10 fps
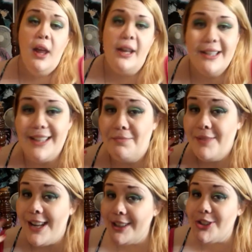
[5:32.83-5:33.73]
because I'm
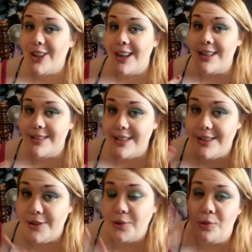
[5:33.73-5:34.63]
not trying to
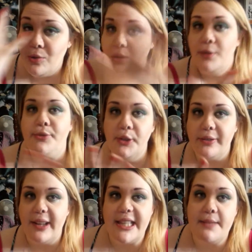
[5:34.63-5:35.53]
do full
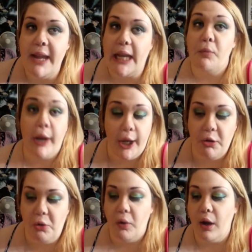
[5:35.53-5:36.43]
face makeup when I go
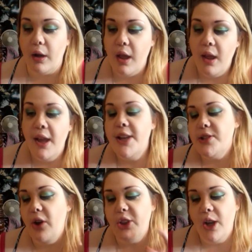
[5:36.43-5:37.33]
to work. So
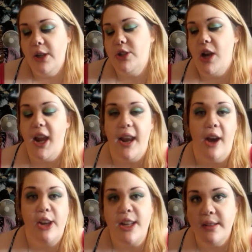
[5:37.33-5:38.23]
I thought I'd try it
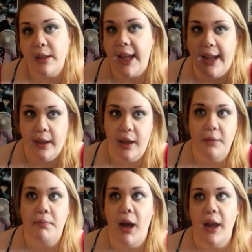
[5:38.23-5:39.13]
out until I can get
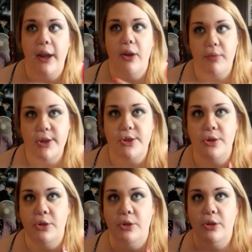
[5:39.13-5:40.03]
my
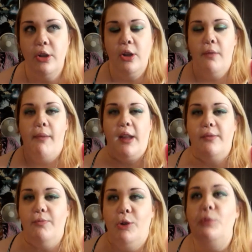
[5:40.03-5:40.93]
original, my,
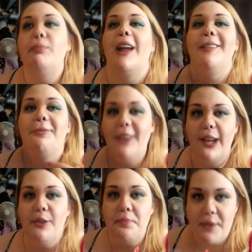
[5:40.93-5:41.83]
well, my
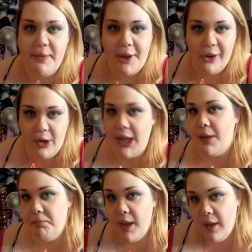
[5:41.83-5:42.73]
favorite BB
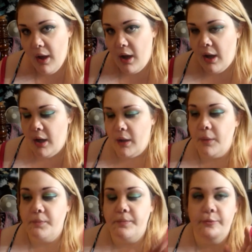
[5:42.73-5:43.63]
cream
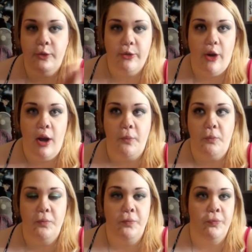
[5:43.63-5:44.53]
um,
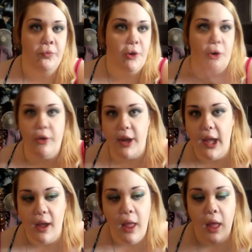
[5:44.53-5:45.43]
from
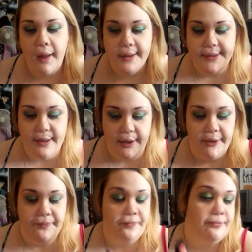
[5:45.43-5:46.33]
Korea.
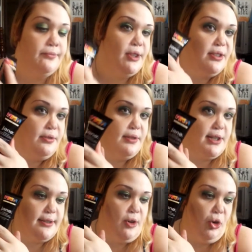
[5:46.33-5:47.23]
So this will
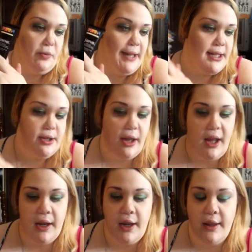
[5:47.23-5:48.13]
just hold me until
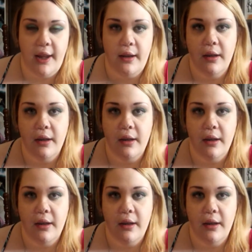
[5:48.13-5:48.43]
then and then